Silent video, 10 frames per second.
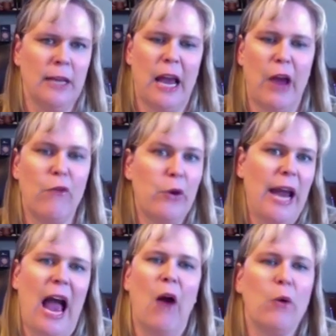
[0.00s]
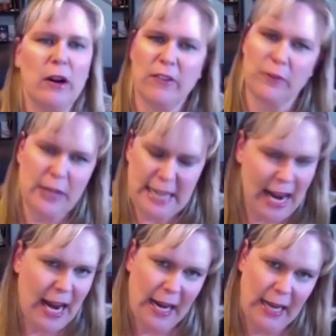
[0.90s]
every hour of every
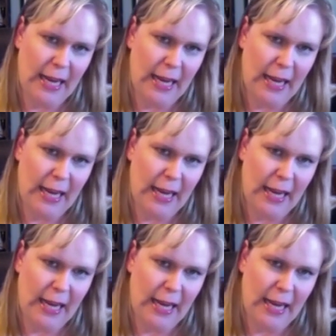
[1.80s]
day